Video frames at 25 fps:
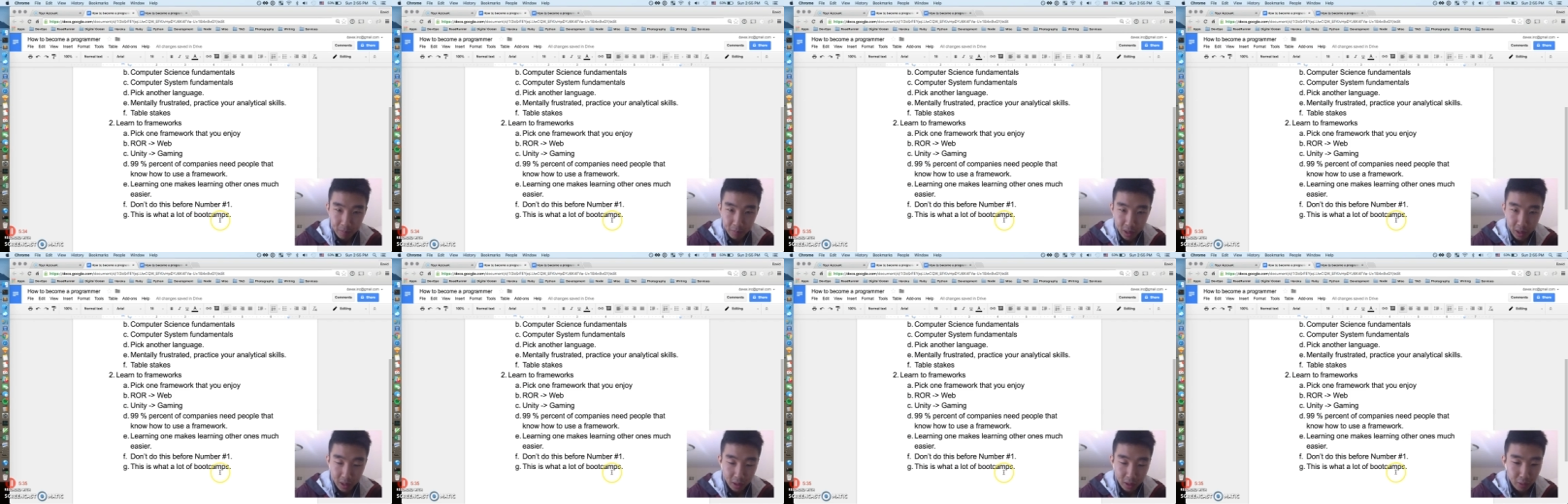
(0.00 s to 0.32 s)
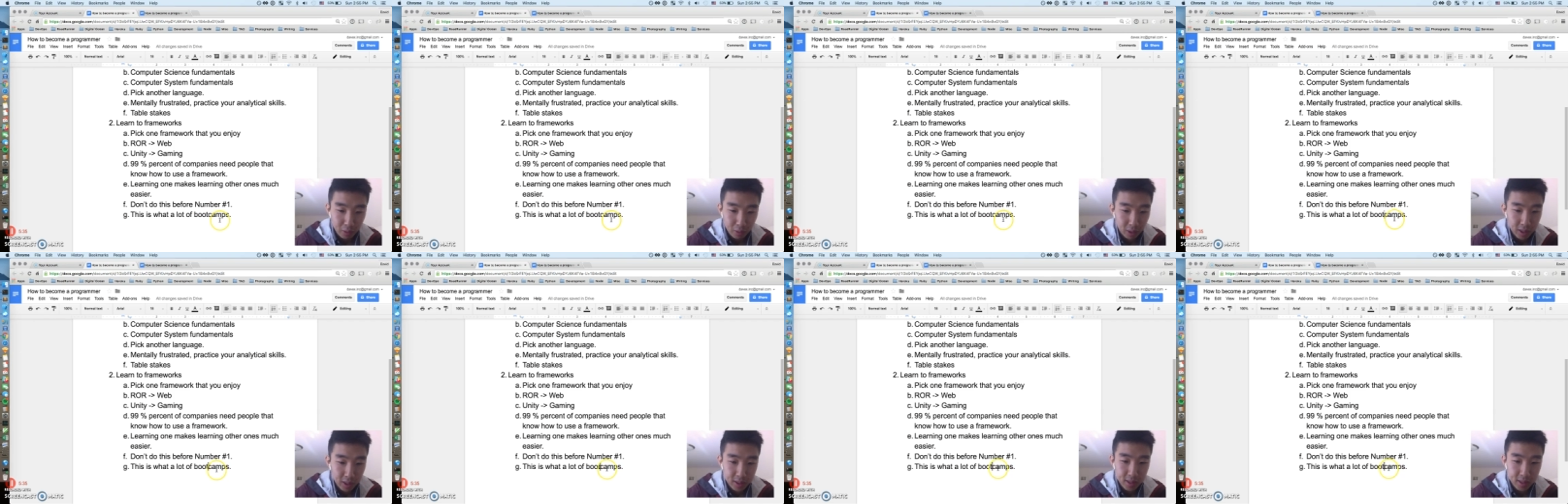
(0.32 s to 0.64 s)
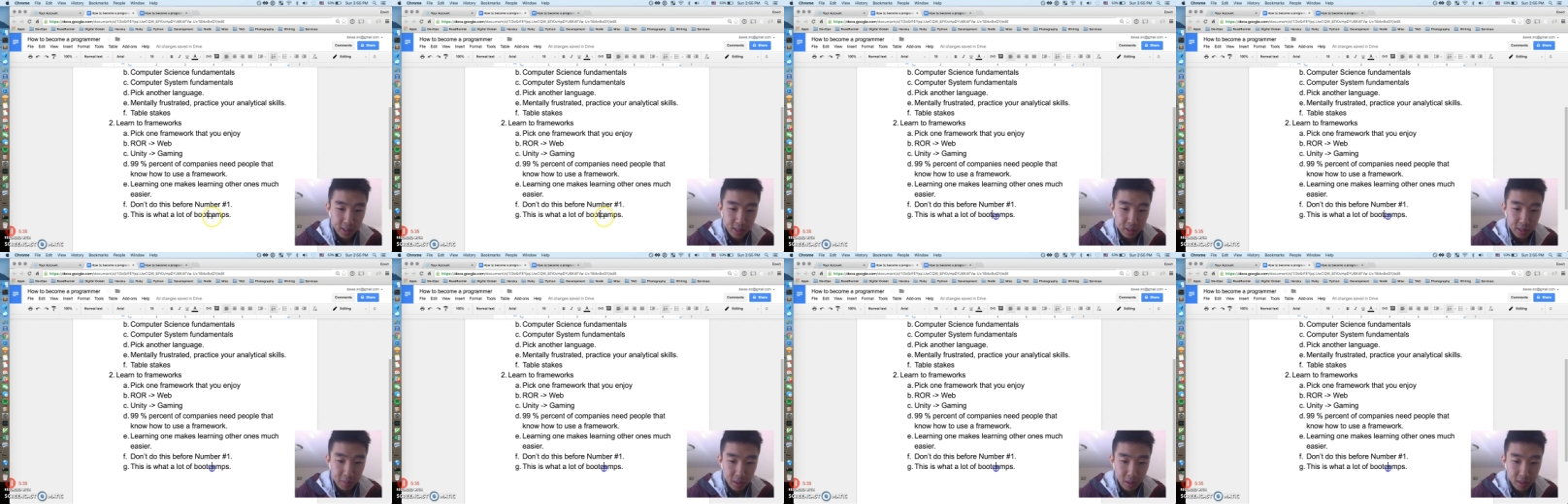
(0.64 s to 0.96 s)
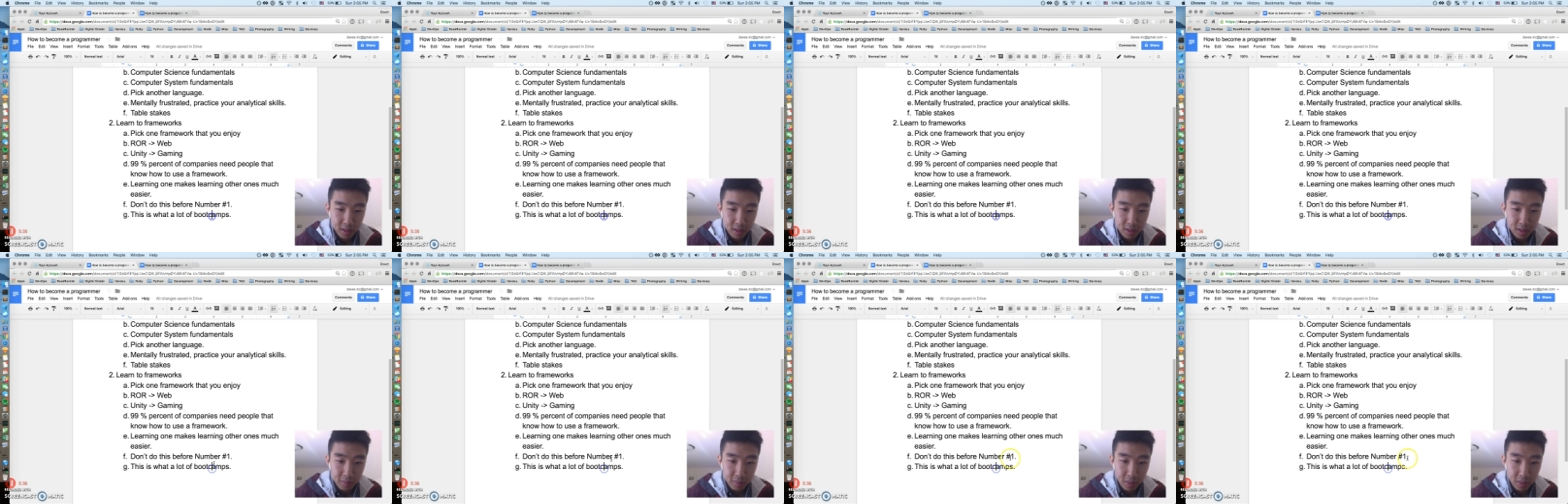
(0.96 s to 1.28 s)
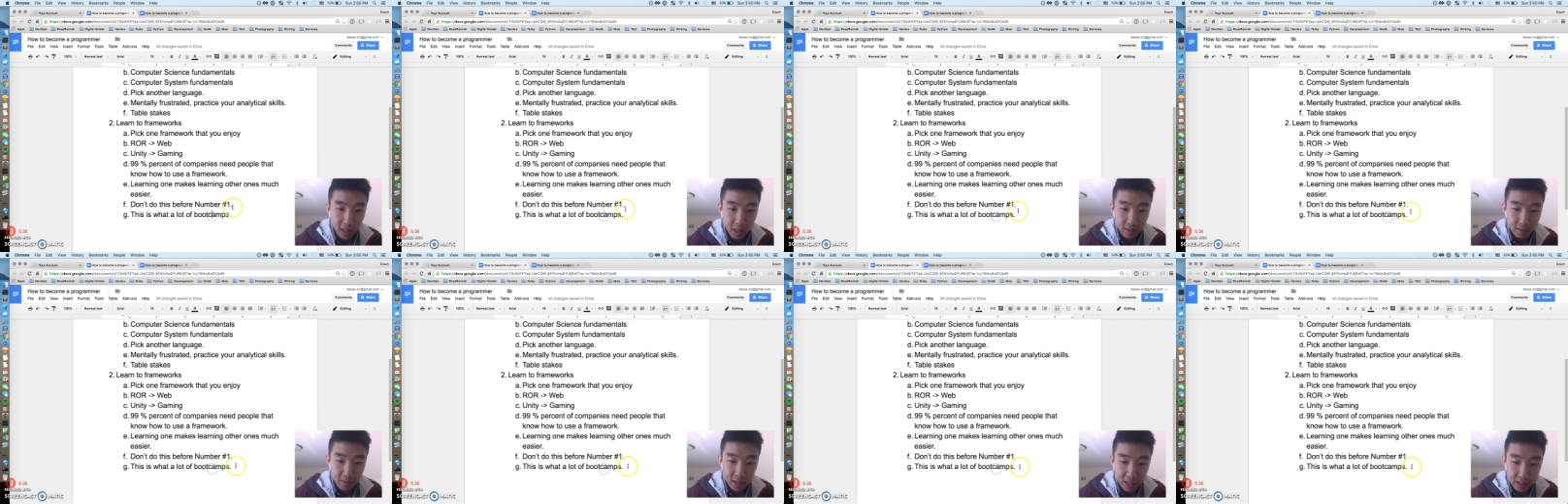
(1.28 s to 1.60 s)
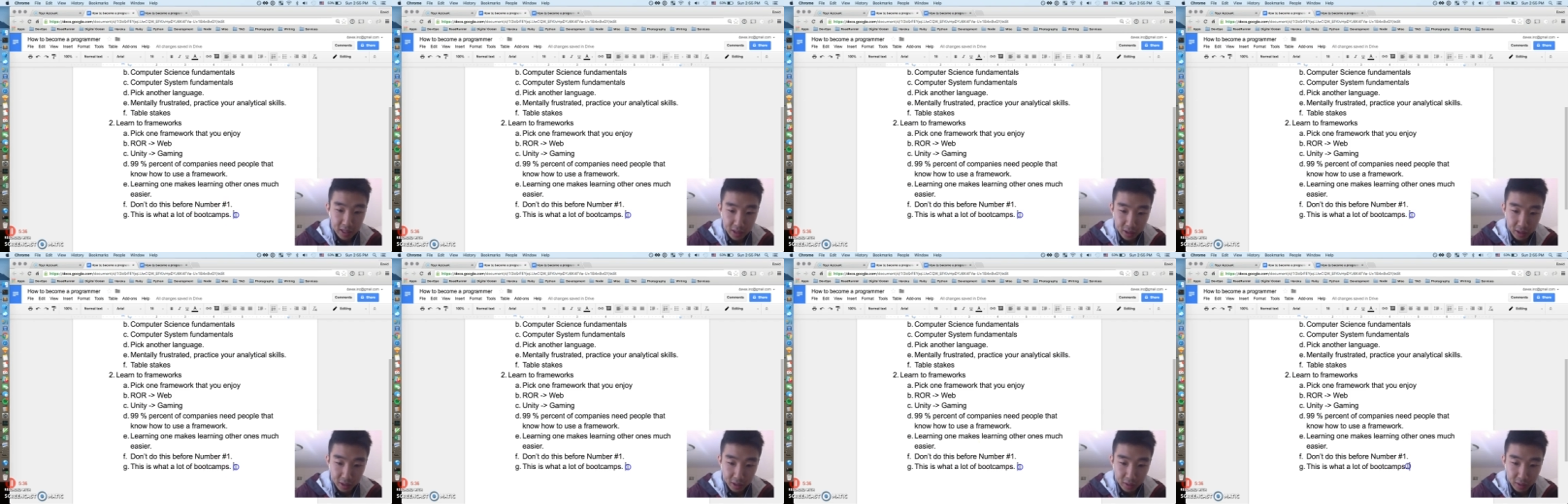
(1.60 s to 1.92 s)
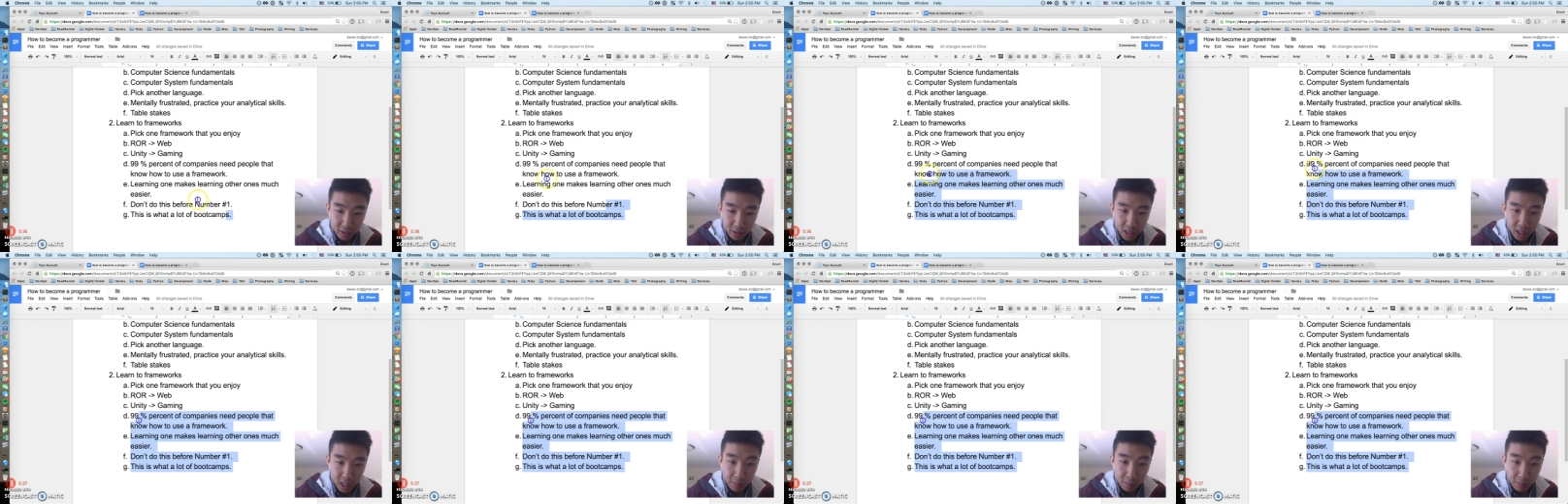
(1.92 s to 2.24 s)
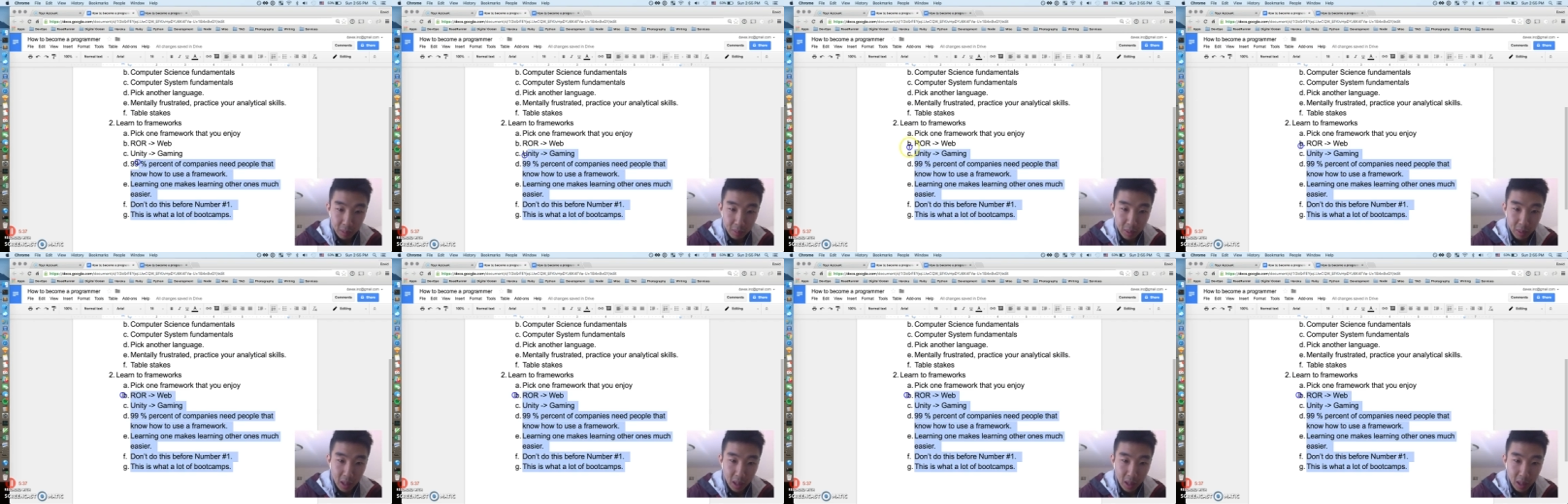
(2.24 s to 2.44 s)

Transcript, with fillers: in three to six months by teaching you a couple